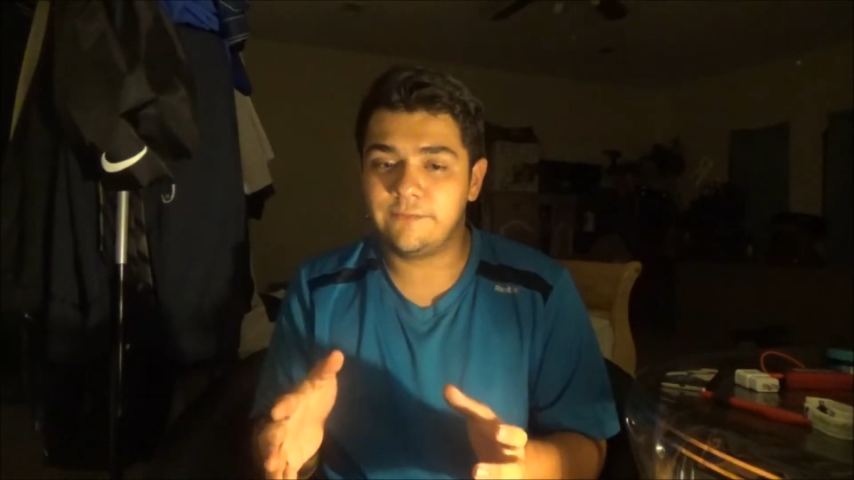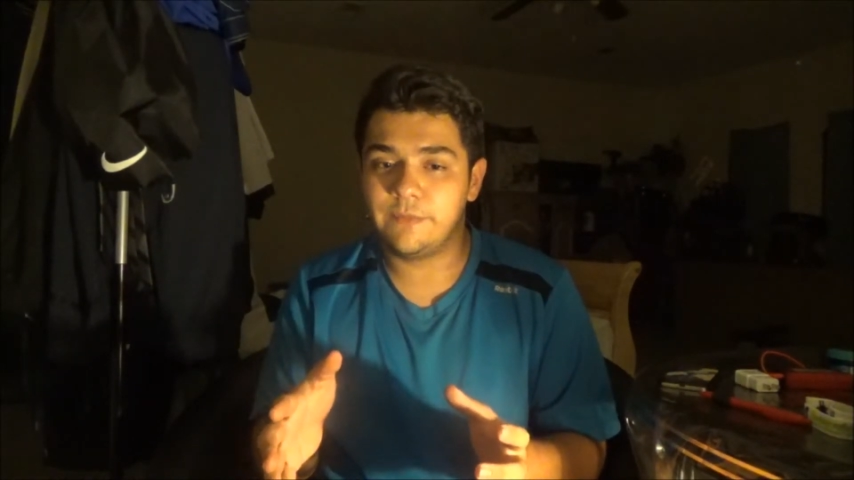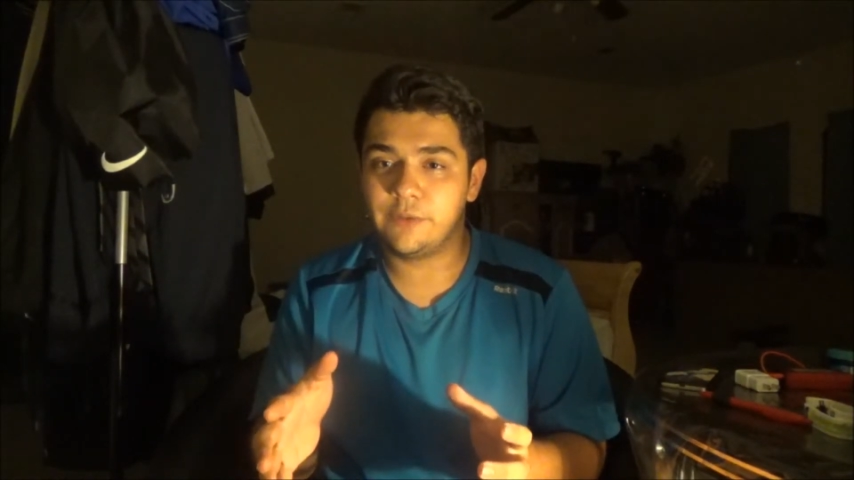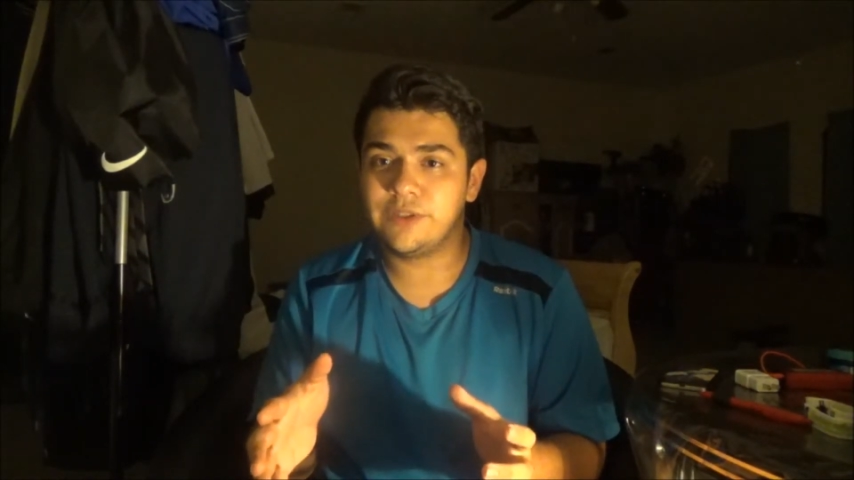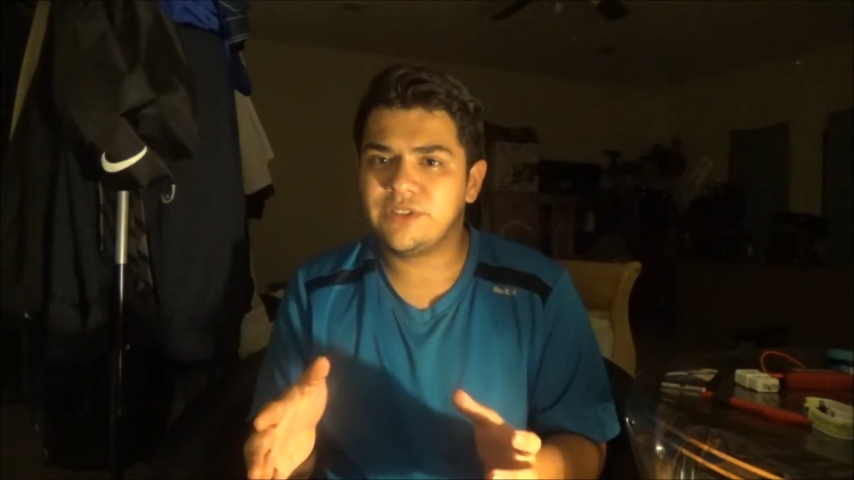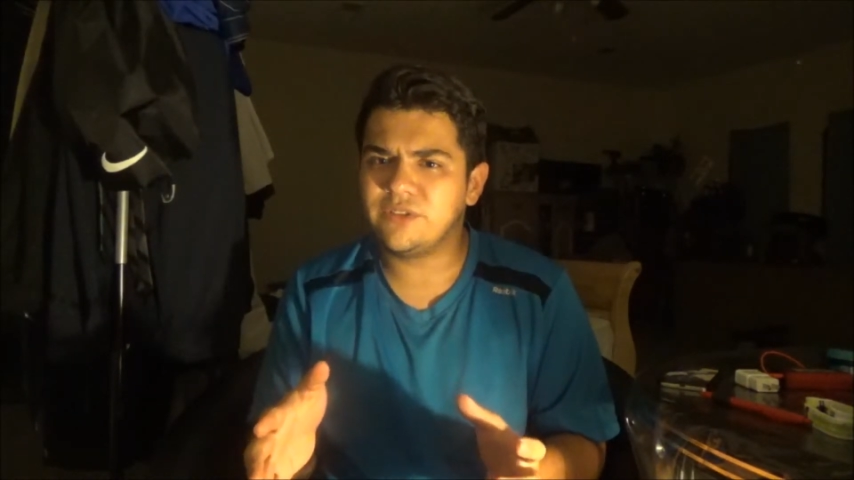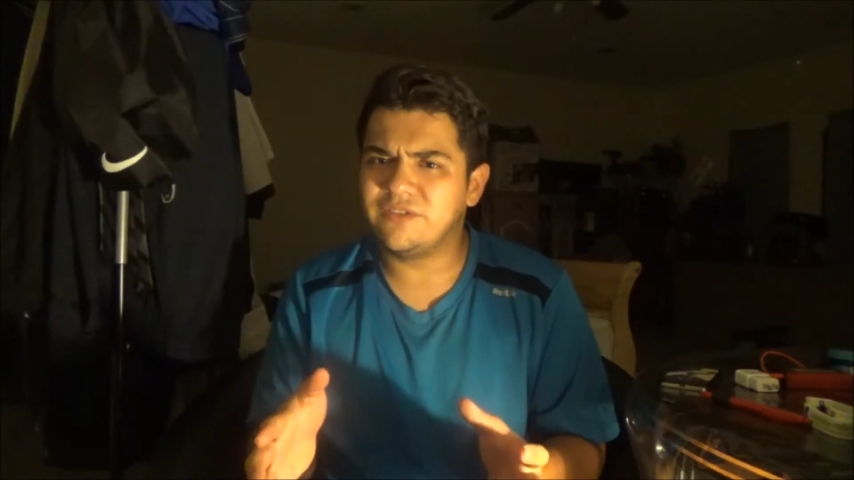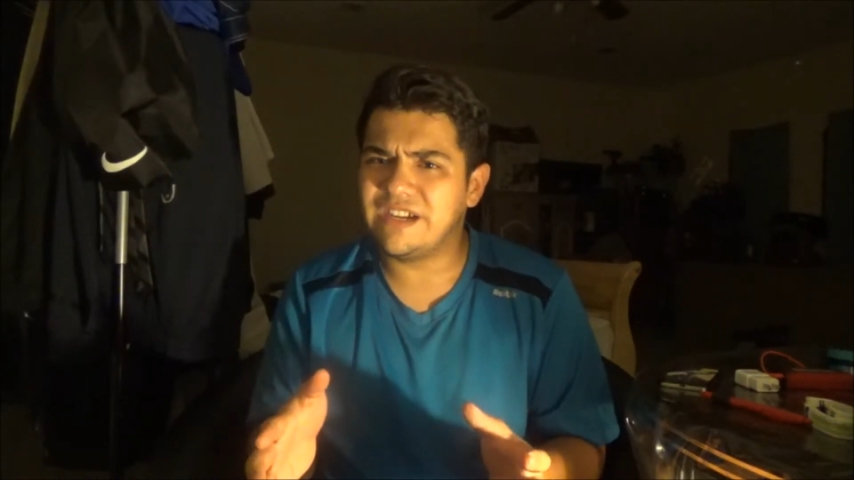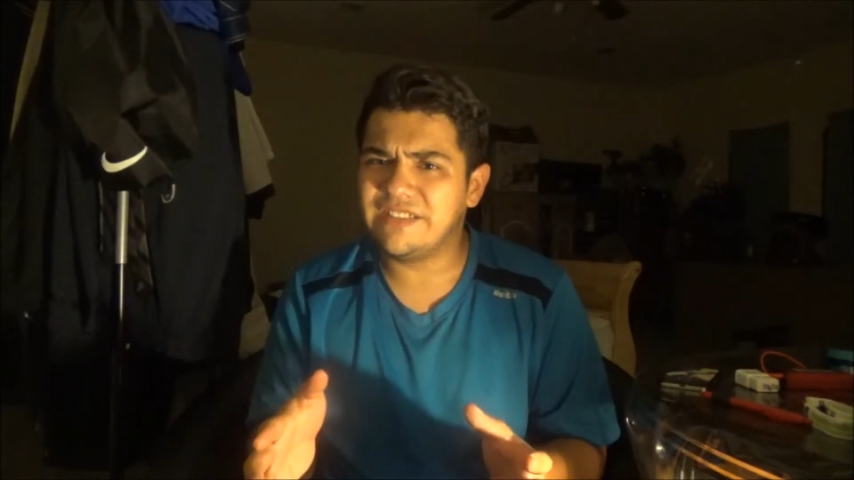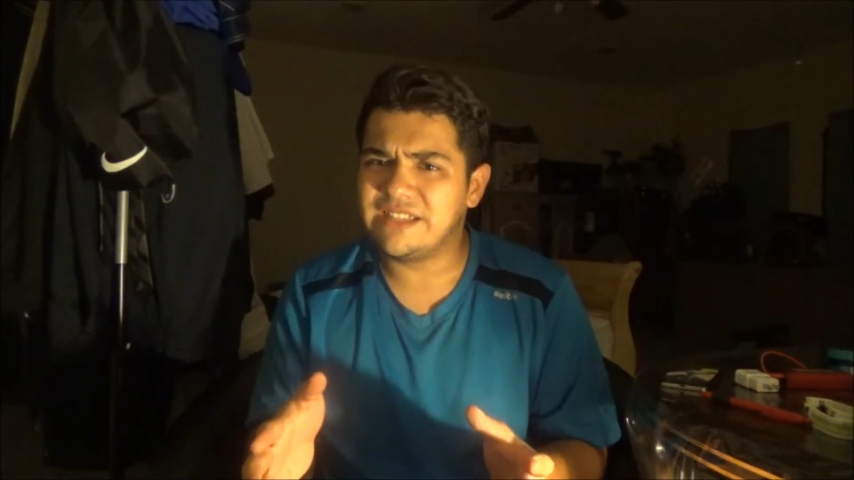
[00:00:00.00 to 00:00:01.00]
original
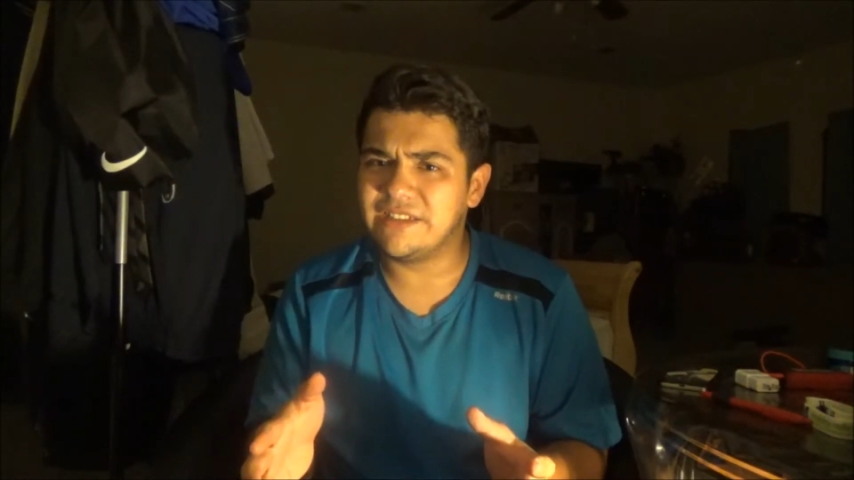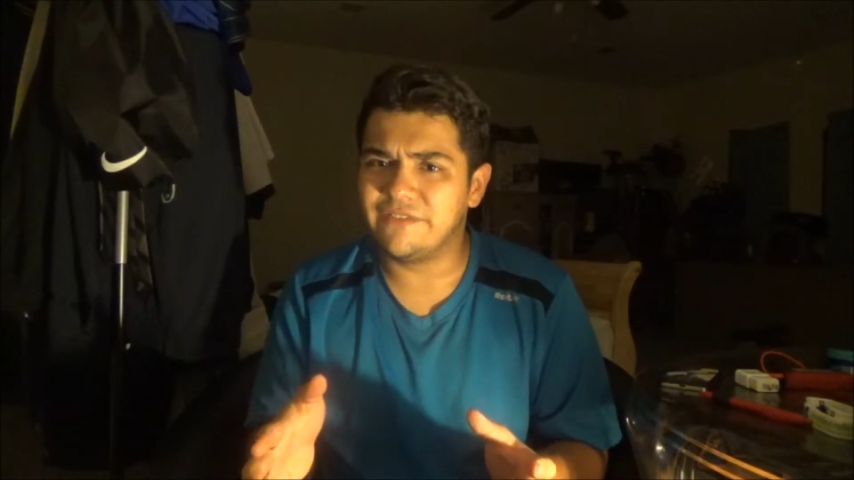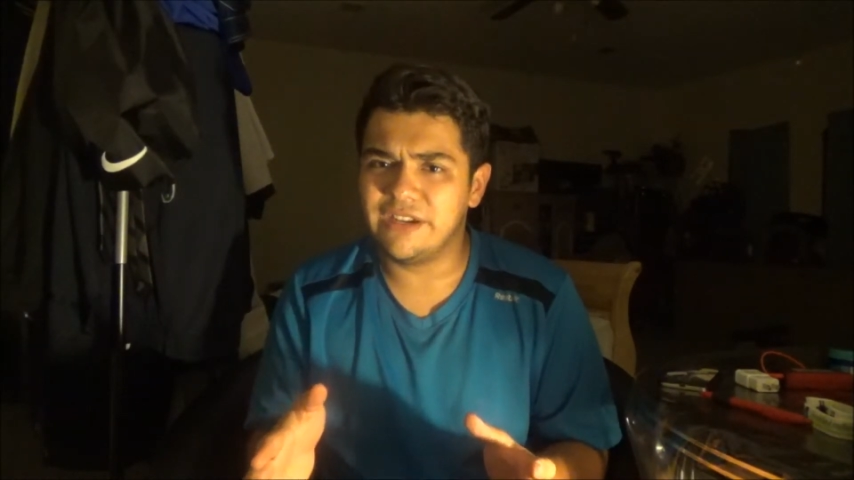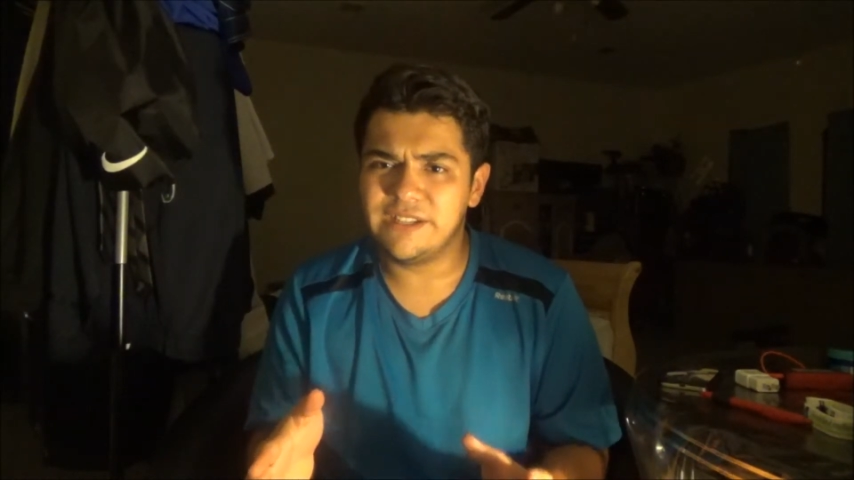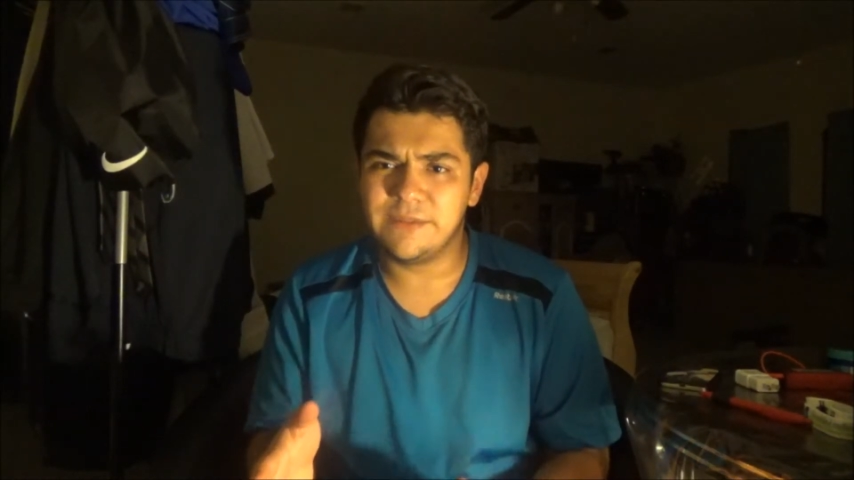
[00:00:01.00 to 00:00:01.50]
Five Nights at Freddy's